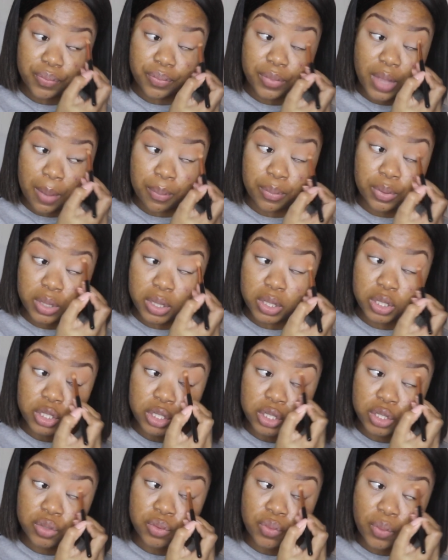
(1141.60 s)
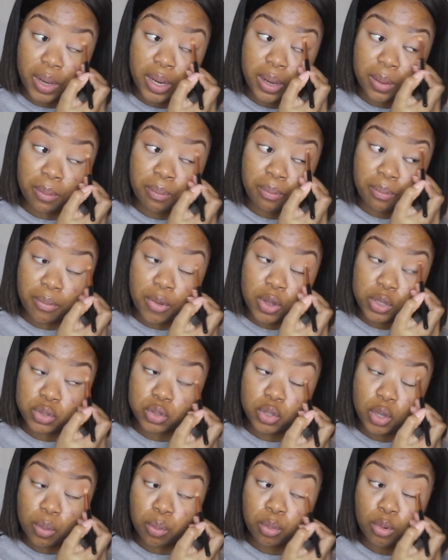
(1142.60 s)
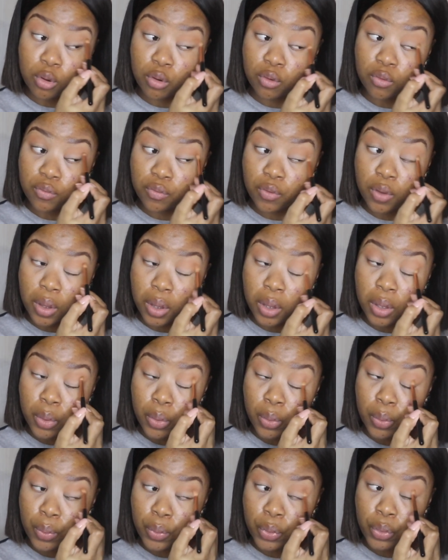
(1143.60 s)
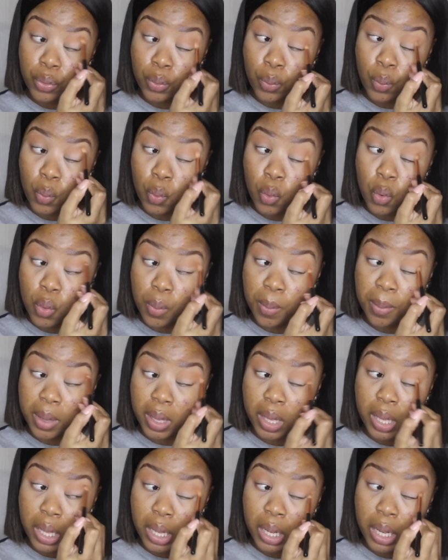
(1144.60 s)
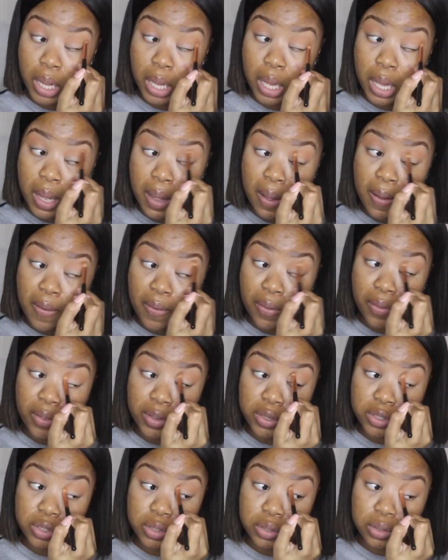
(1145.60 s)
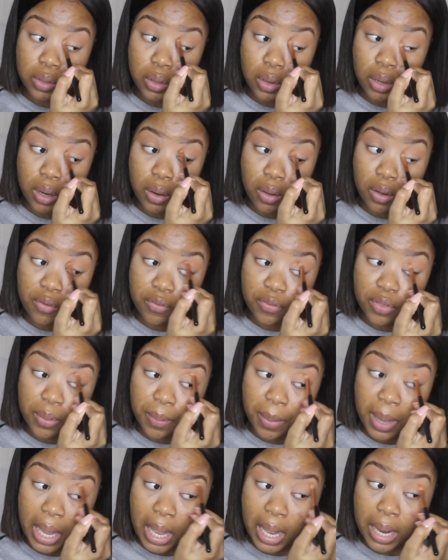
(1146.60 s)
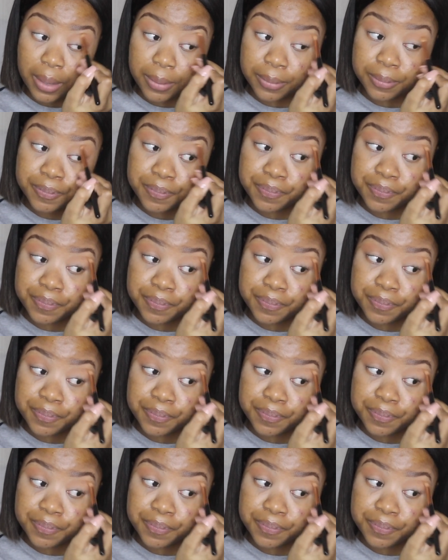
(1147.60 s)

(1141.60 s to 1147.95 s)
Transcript: I put the cheese right up on top of the warm egg that just got off the pan.